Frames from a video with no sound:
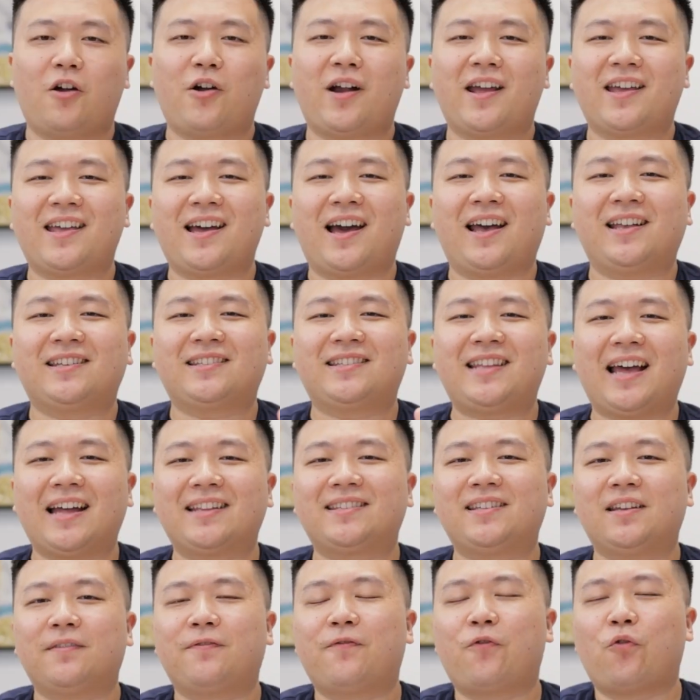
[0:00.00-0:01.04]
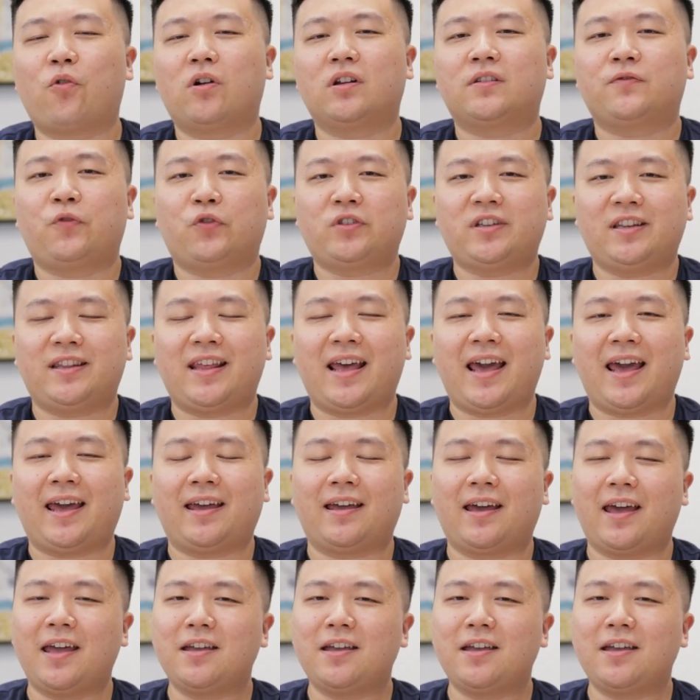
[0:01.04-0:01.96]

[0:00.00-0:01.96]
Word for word: All right guys, that's it for us for today.